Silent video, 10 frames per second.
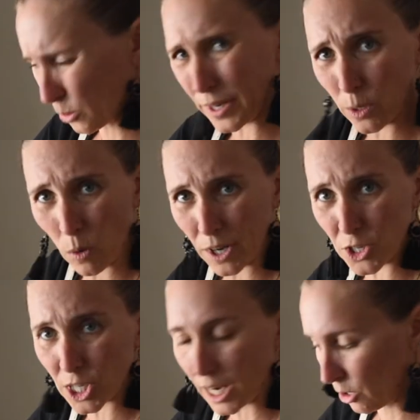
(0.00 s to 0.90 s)
quite
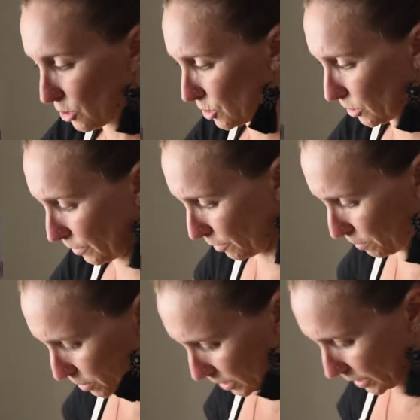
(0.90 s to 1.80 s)
shallow, so if you
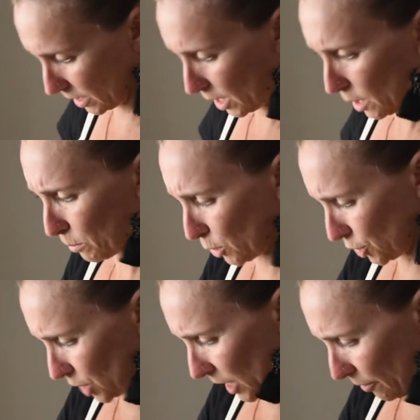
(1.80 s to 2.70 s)
put a
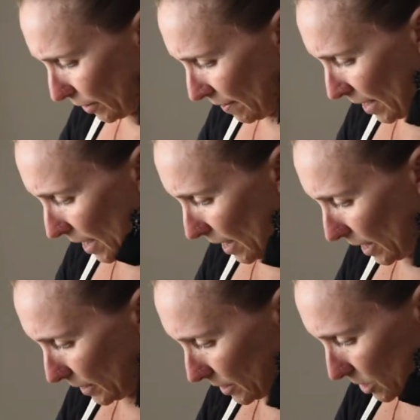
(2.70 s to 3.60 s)
jar in there,
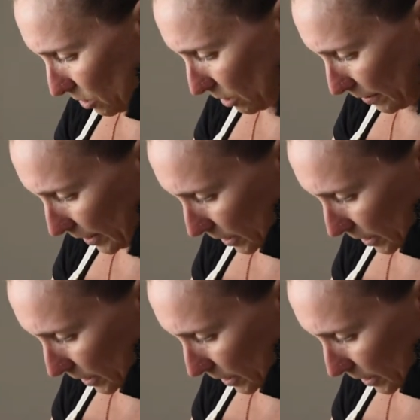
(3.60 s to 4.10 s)
it's not going